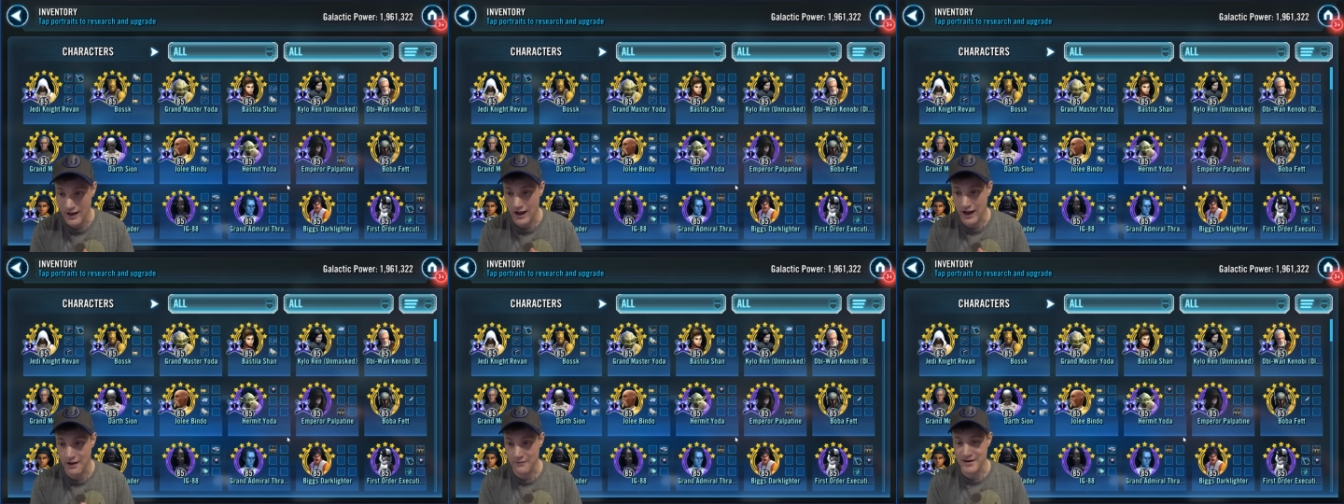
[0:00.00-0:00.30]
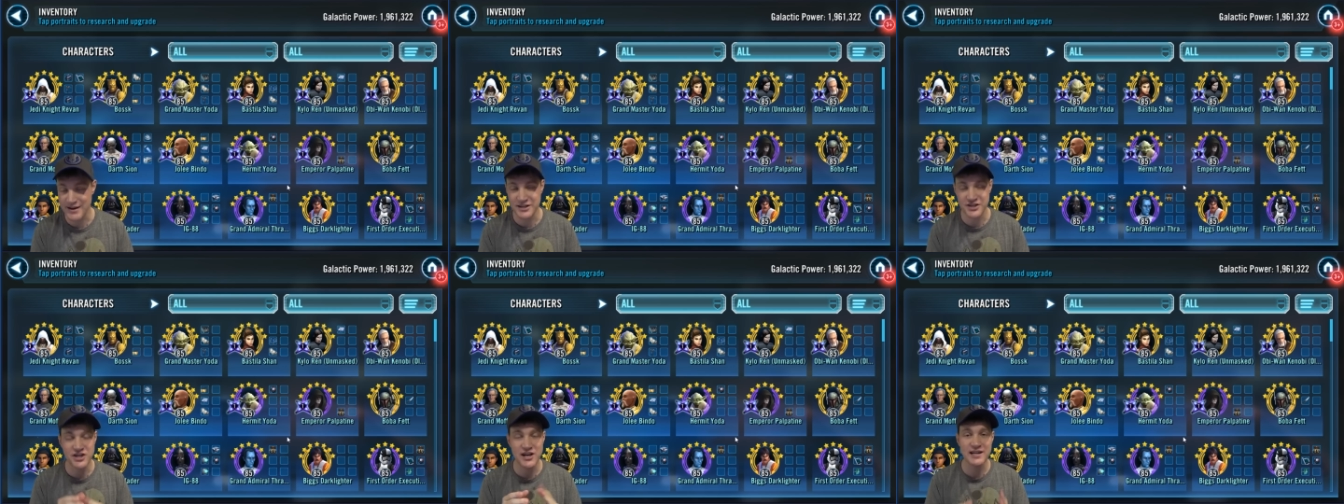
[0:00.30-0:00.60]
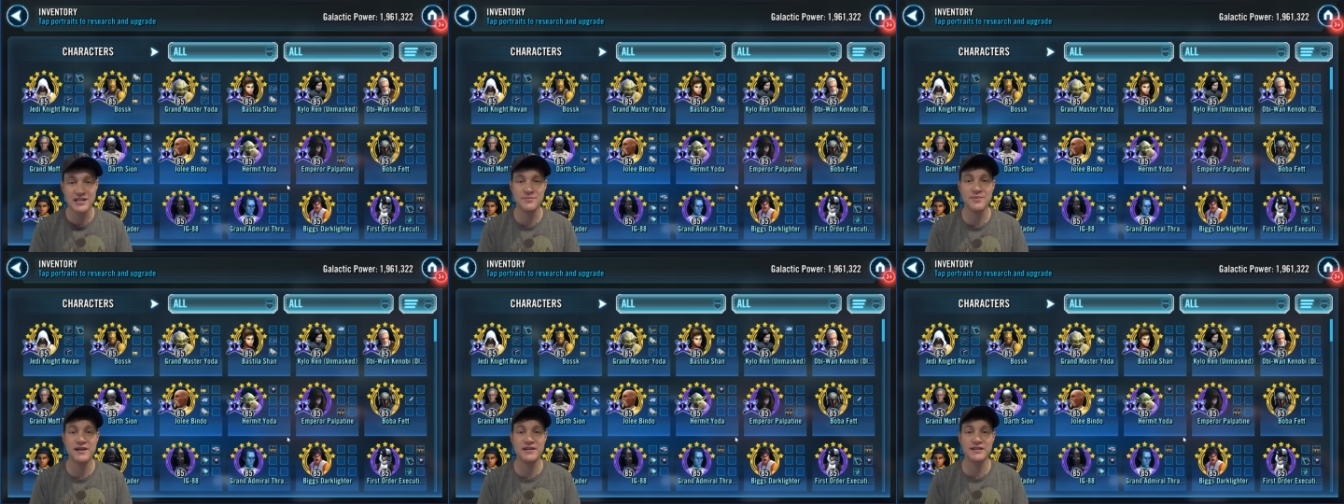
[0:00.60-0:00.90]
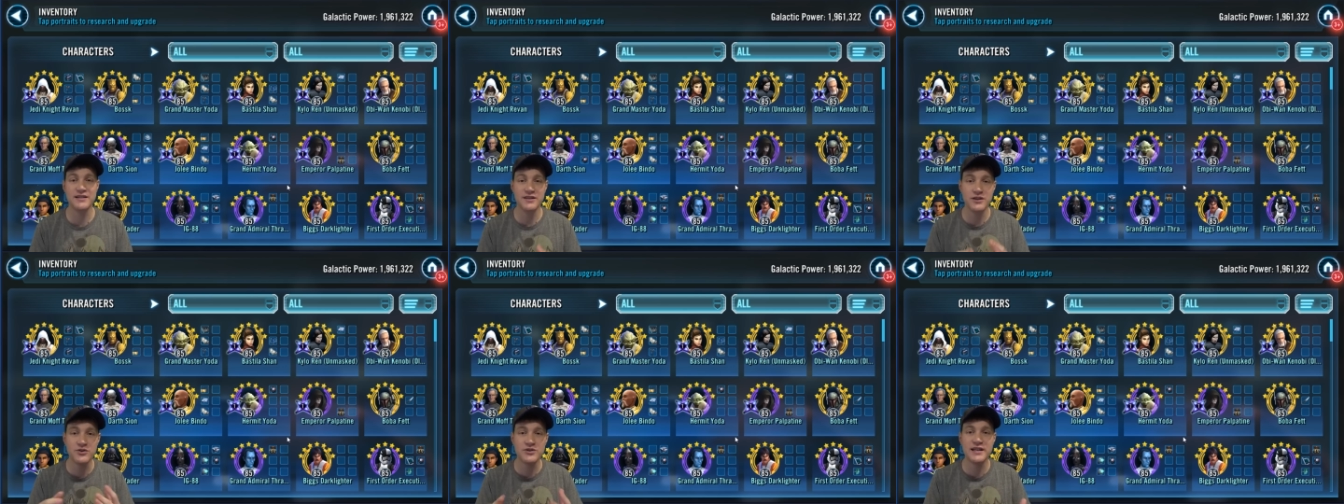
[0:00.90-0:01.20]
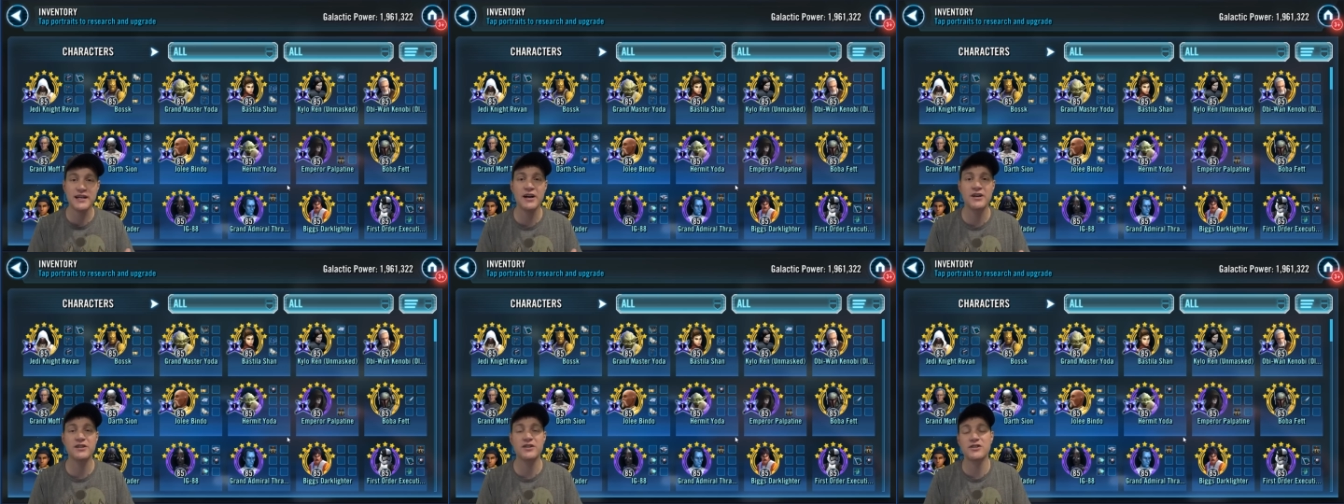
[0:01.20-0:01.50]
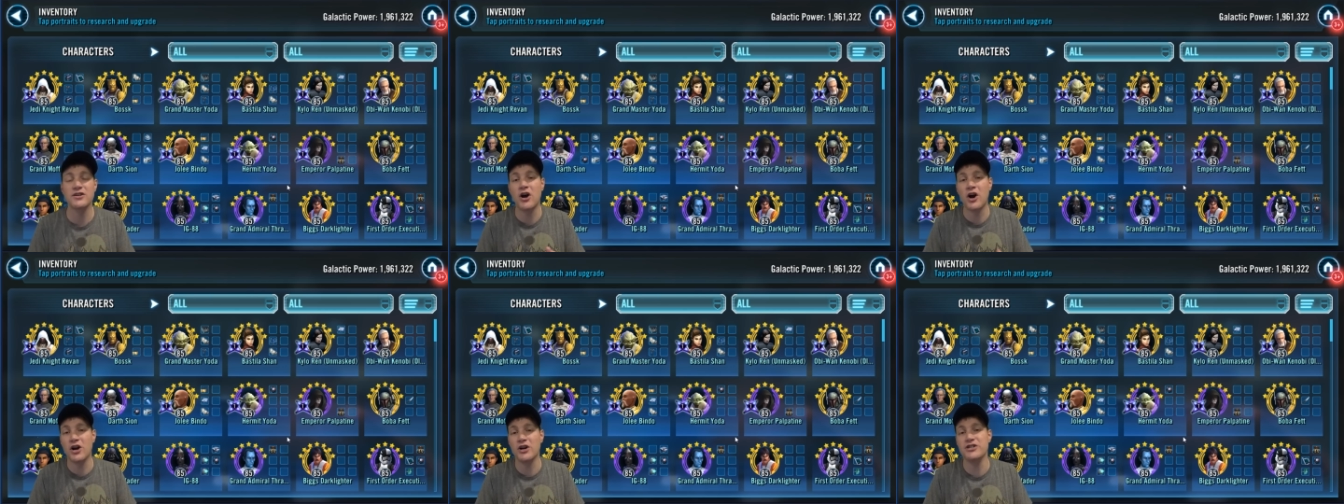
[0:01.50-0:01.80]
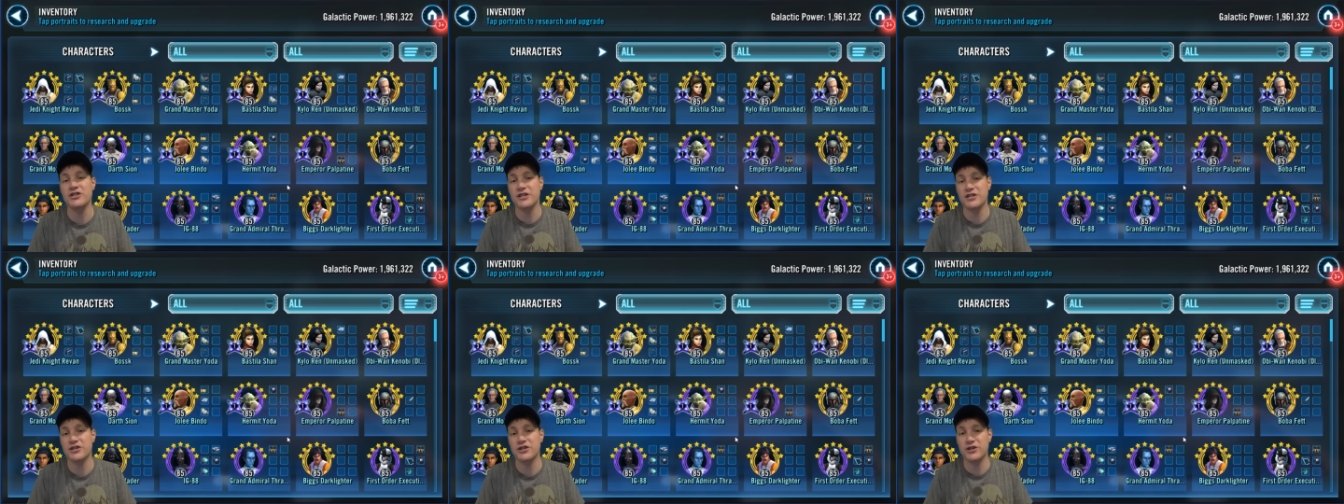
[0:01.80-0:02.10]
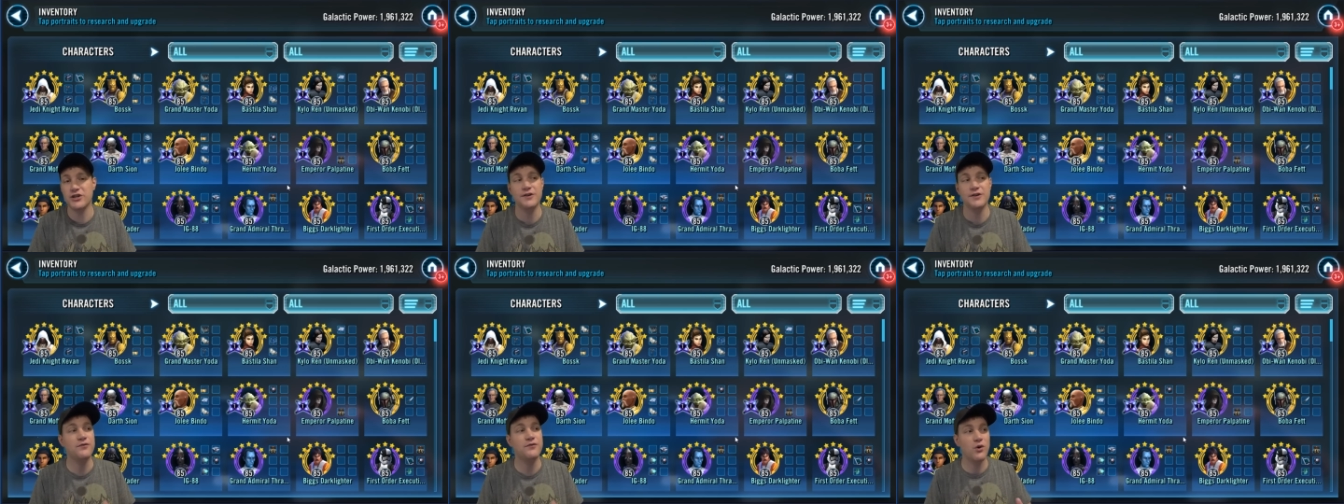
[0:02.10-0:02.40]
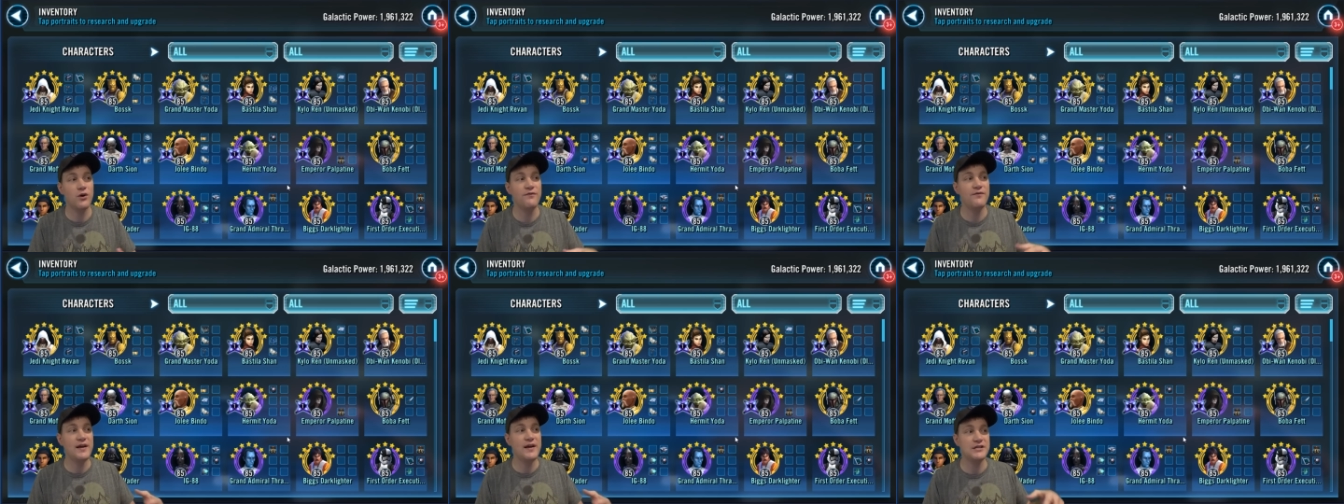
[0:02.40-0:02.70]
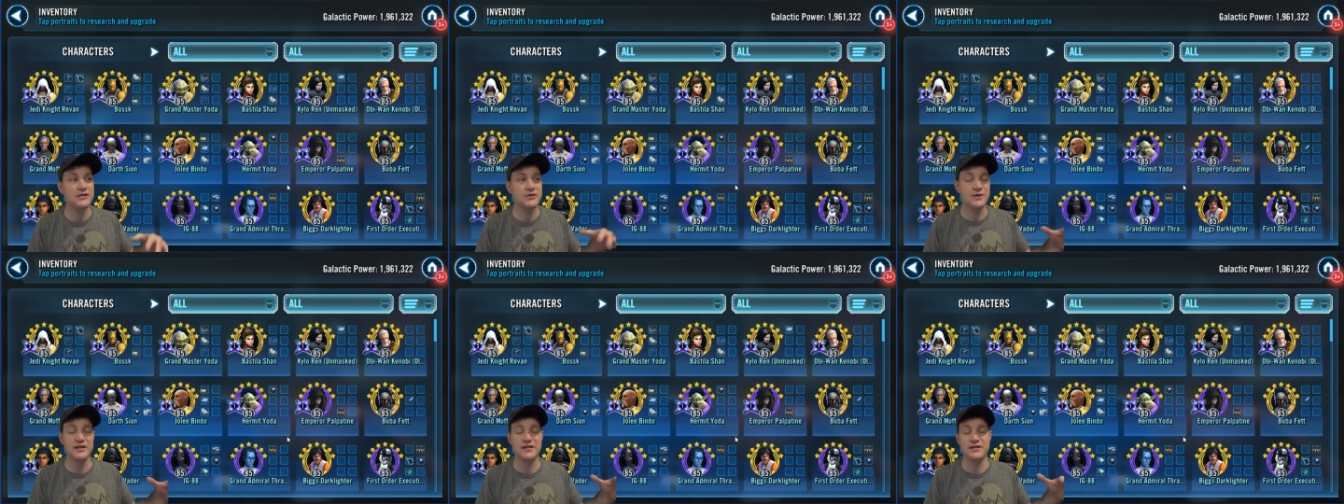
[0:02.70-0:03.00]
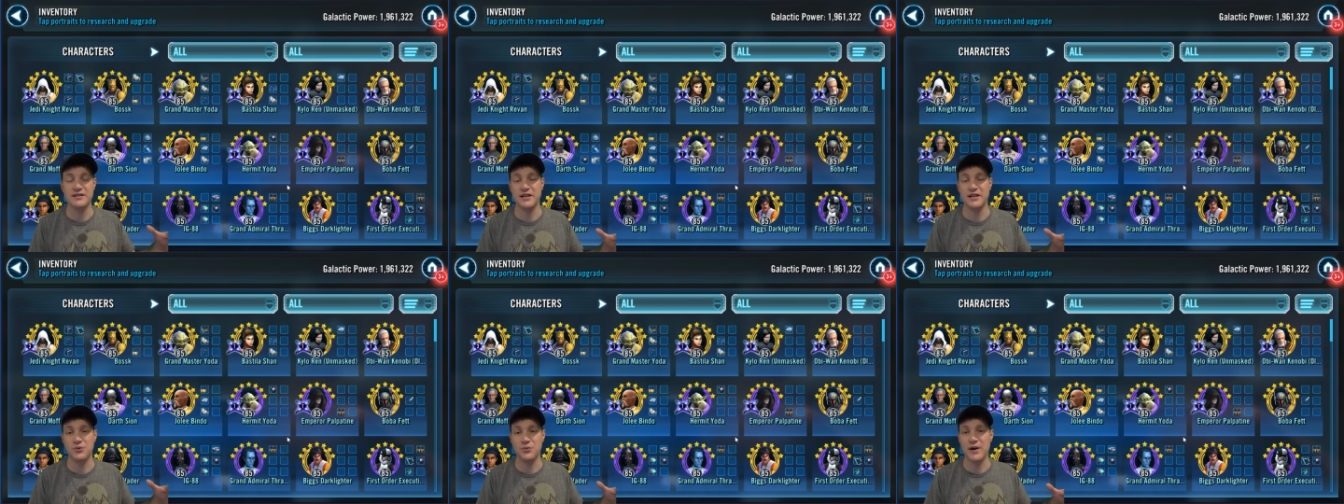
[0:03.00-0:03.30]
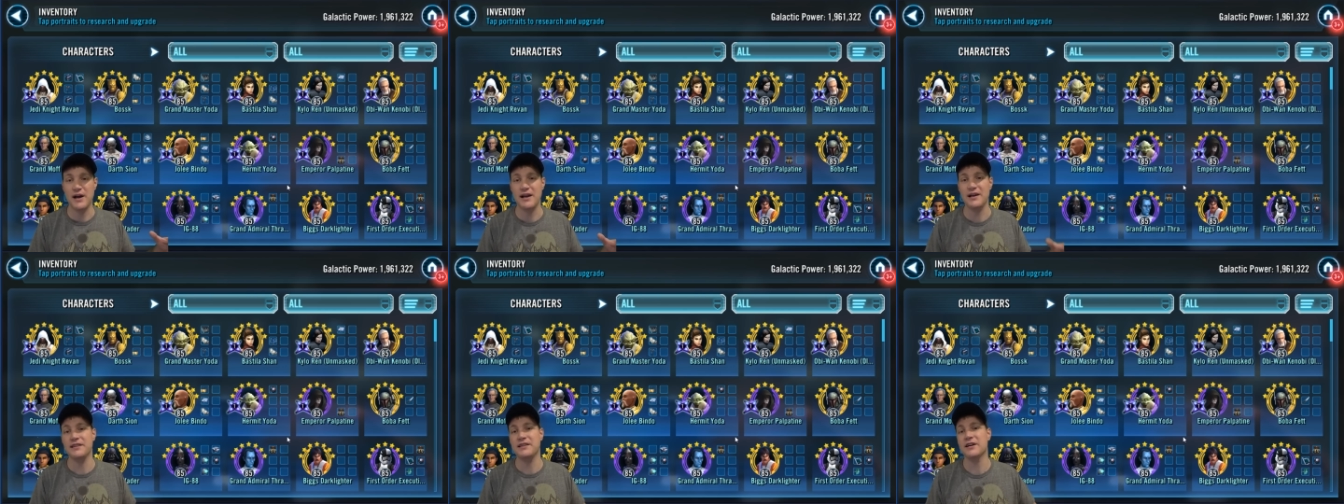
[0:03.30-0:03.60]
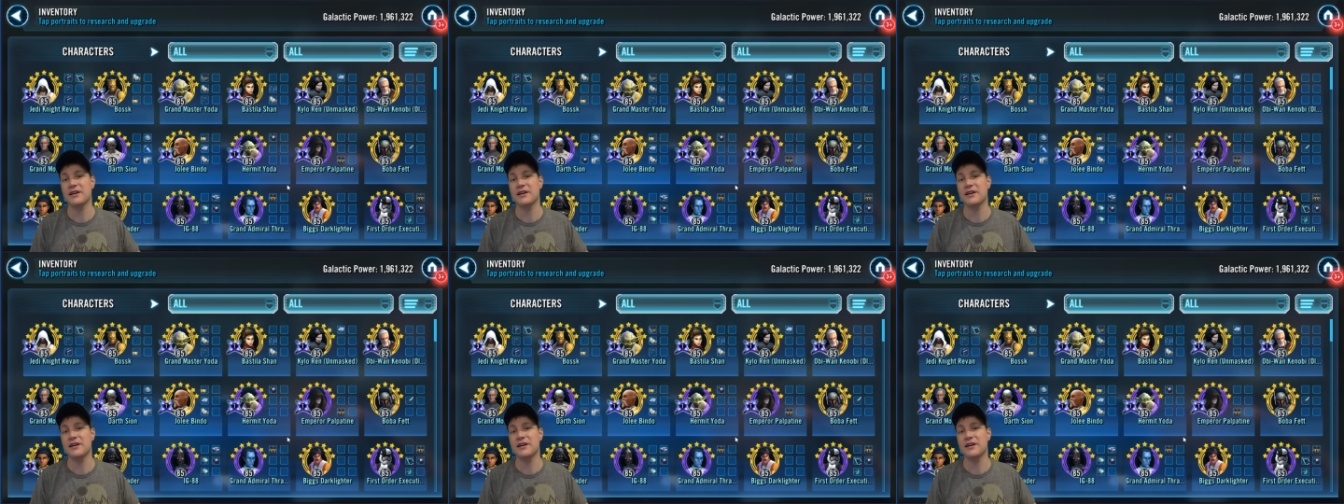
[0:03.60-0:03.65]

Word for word: Um, and Chex Mix, those characters aren't just good for Phase 3 the Sith Raid.